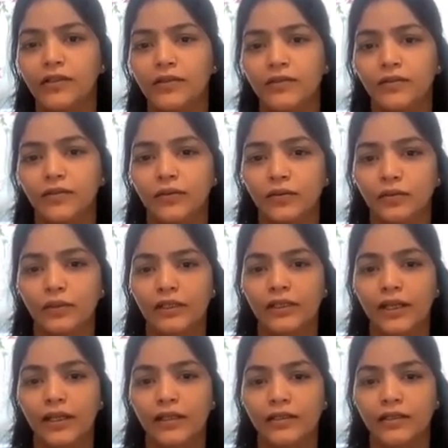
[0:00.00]
So you will
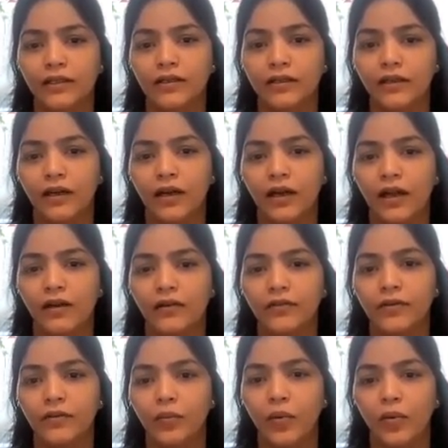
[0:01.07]
get
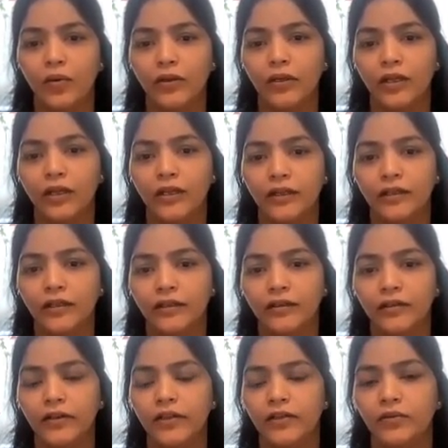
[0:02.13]
100 upon
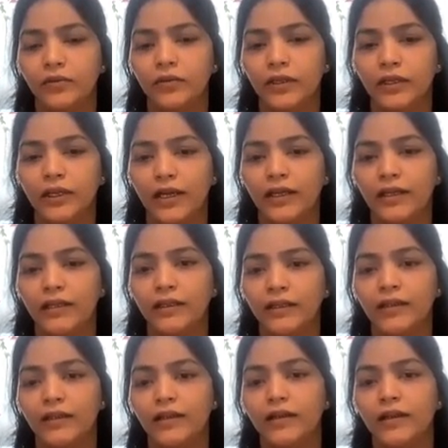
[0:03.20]
3 into 3, 9,